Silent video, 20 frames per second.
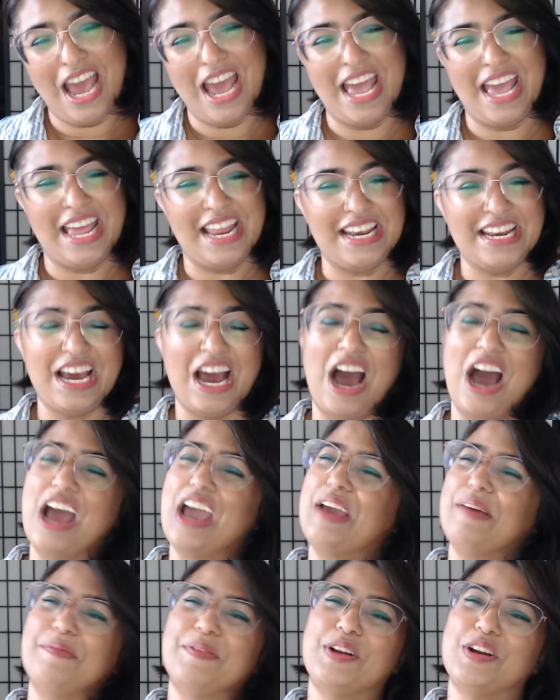and
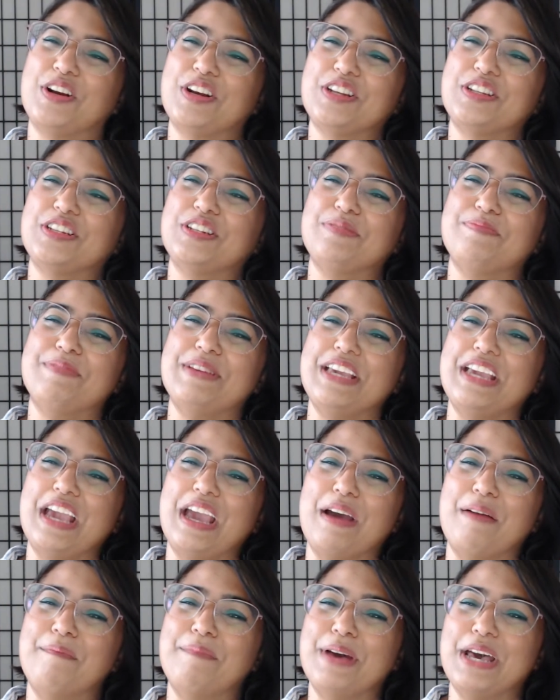I am learning to
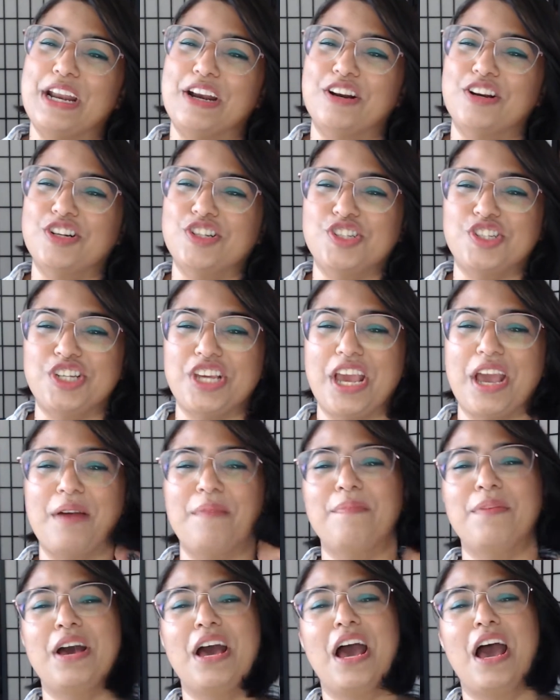be a better
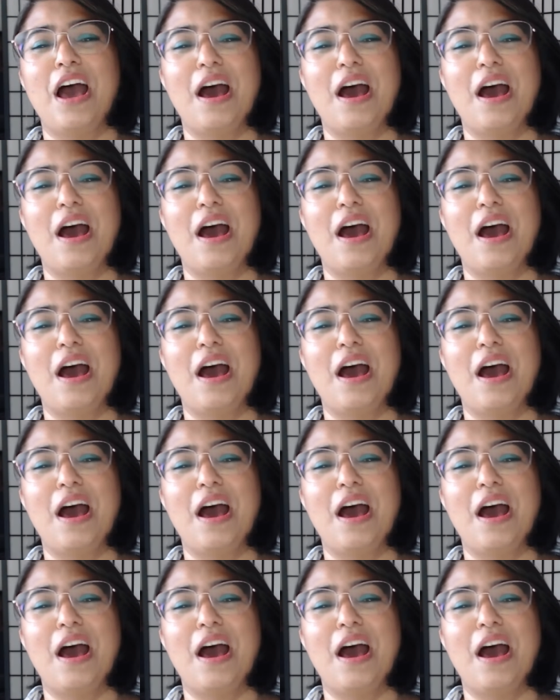GM,